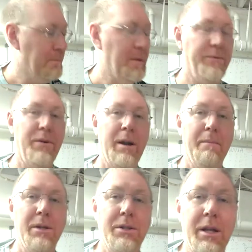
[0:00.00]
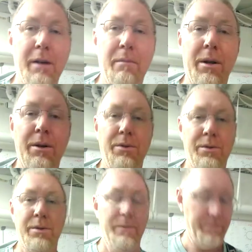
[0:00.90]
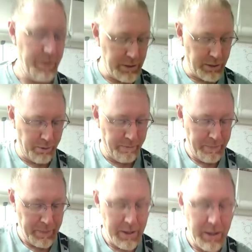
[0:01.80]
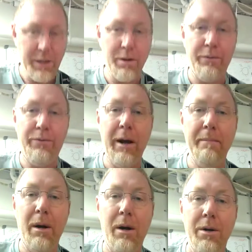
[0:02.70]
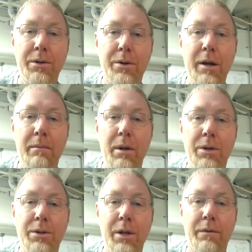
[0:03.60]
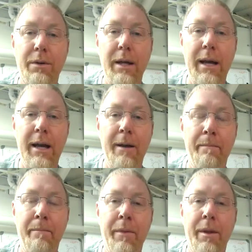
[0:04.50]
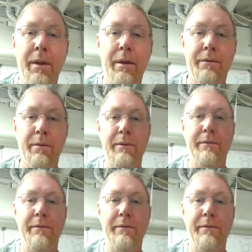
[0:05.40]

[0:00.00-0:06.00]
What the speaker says: My fret must have come loose. These little these little fret bars will come loose over time from the